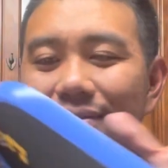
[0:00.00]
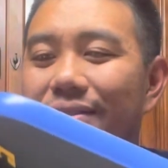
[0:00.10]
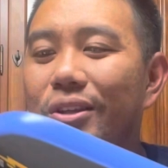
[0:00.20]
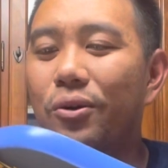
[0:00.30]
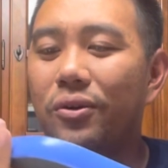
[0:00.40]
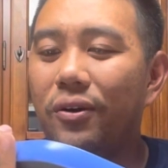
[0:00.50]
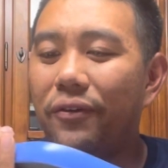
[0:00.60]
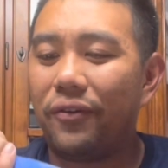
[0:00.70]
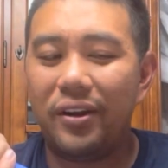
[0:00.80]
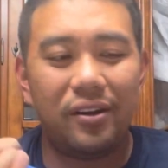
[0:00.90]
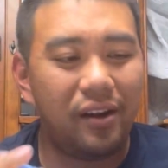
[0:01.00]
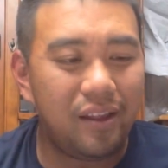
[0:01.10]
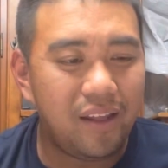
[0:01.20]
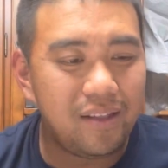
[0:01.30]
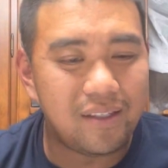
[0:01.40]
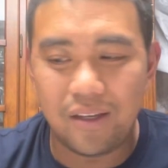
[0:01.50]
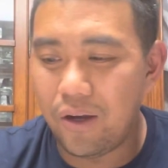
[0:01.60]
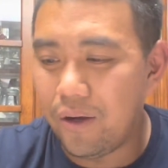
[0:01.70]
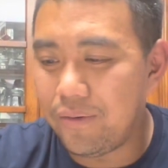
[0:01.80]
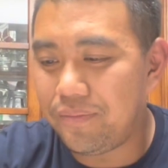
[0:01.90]
no girlfriend or anything,
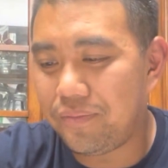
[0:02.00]
so